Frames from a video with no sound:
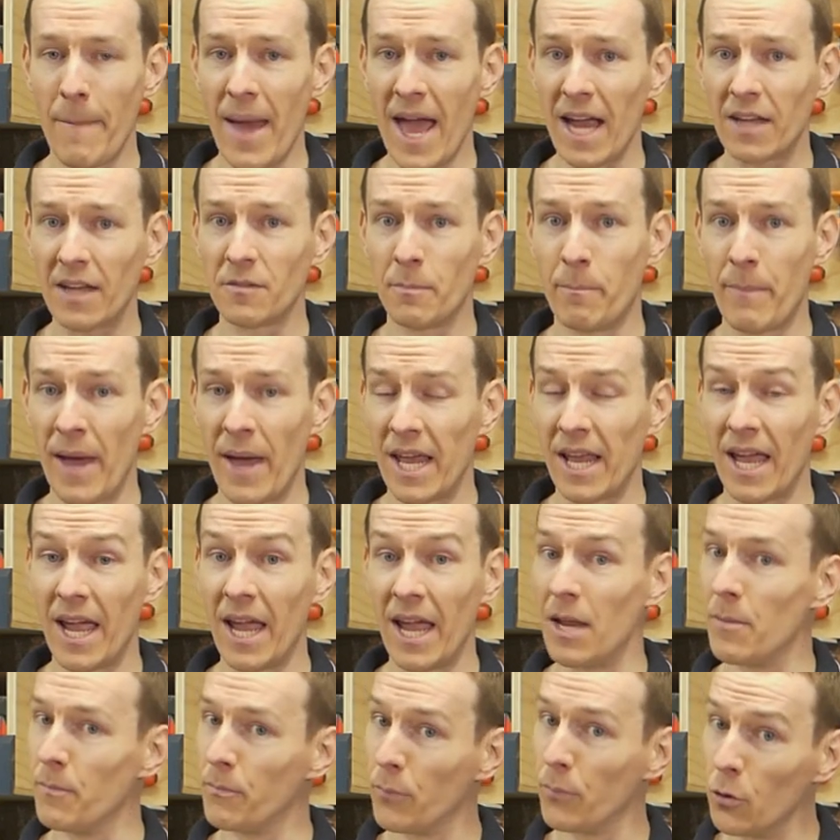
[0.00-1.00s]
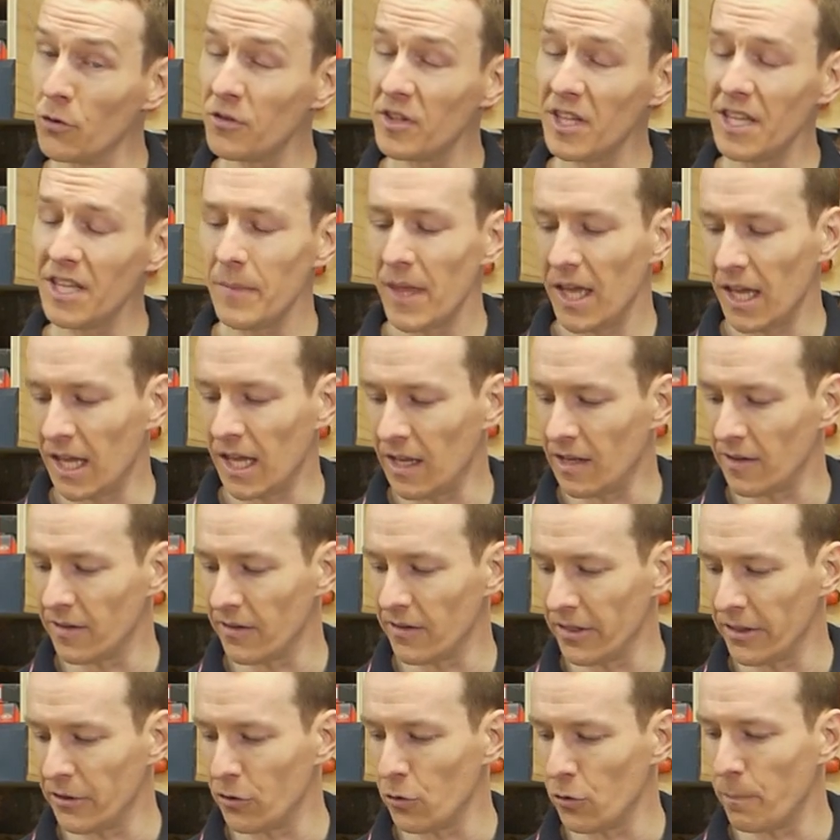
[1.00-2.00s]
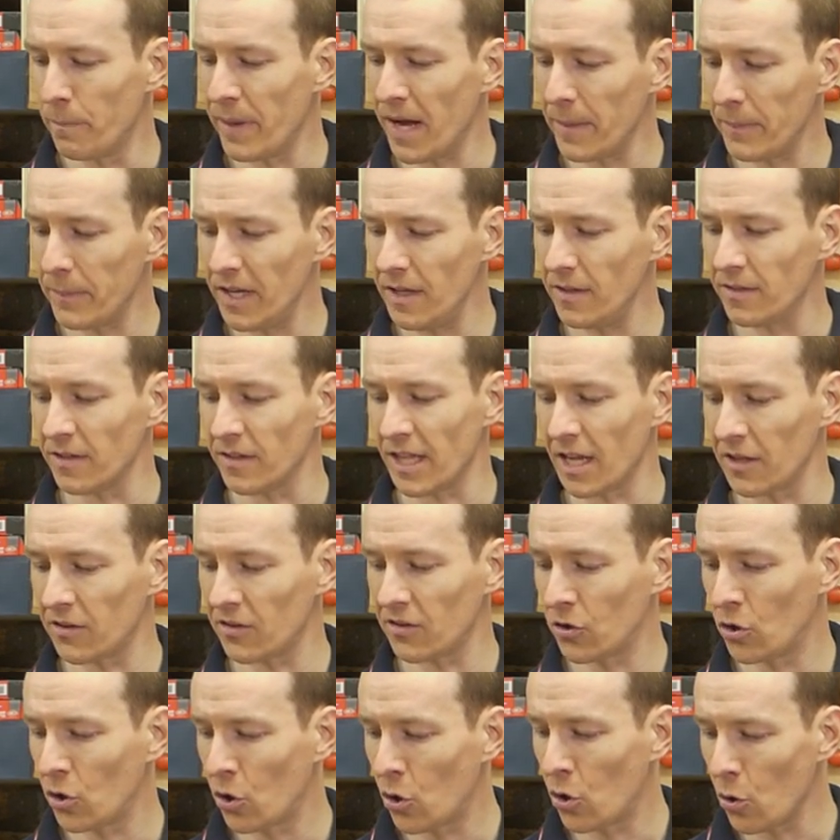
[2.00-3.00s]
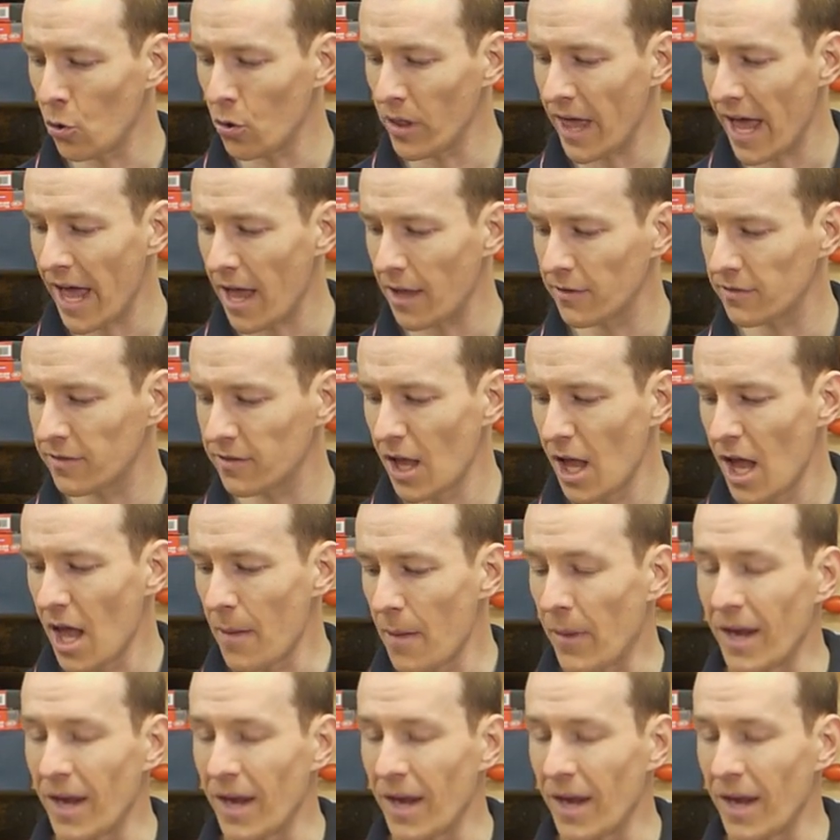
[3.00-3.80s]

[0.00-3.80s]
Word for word: Max Banner and Brucey, he's little puppies and that's cool as.